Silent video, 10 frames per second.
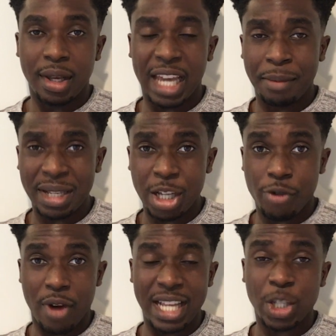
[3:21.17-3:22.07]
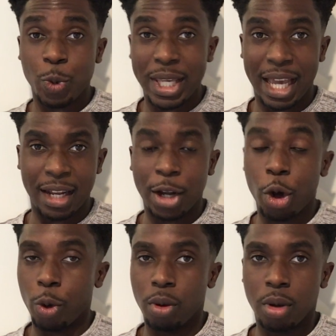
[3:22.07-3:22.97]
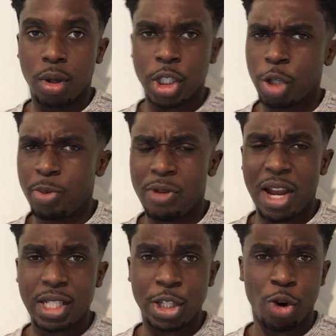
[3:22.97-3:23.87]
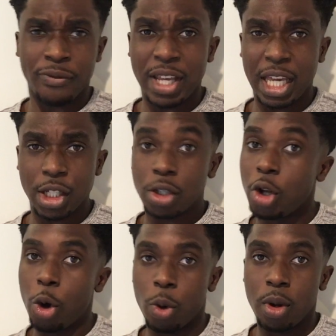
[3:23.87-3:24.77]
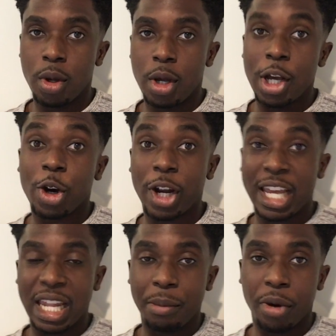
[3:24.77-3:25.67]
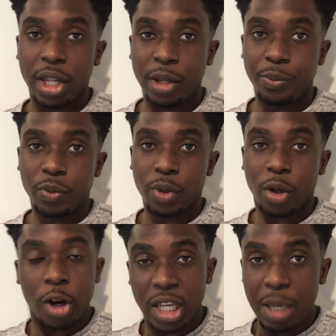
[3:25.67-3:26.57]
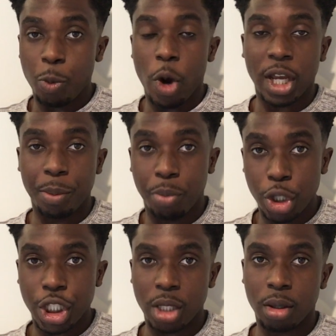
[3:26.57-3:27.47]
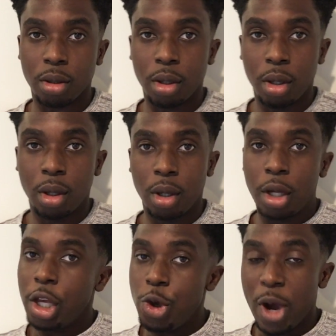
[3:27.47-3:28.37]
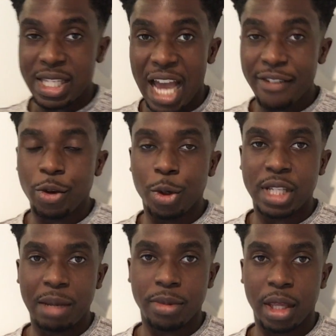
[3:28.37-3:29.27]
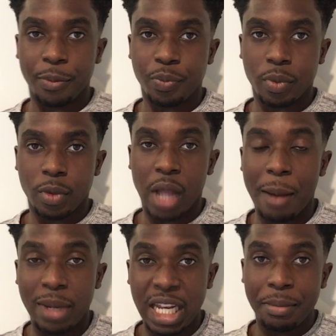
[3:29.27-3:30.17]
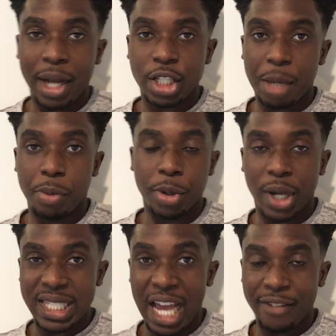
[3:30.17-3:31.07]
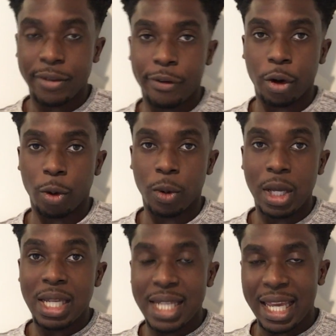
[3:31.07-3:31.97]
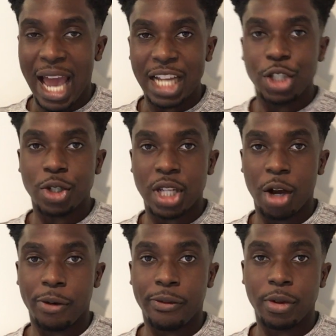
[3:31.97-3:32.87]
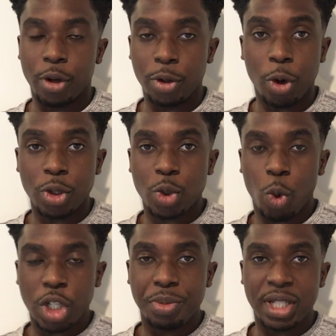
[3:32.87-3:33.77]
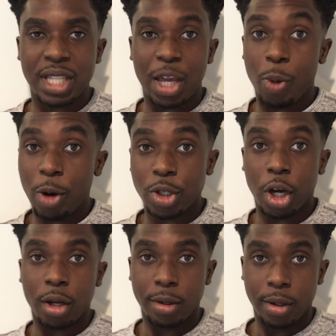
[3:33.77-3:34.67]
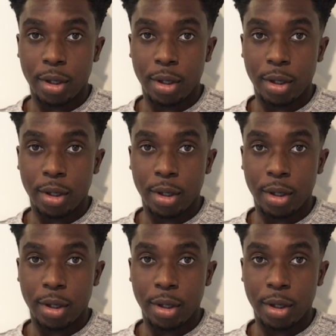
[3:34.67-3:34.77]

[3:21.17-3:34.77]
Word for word: getting myself right. It's the weekend, I know. Should be resting, you're on vacation. No. Gotta get that money. Gotta keep working, pushing. You guys have to do the same thing. I'm leading by example, but you guys have to follow. Take action yourself. Don't just watch me and say, well done.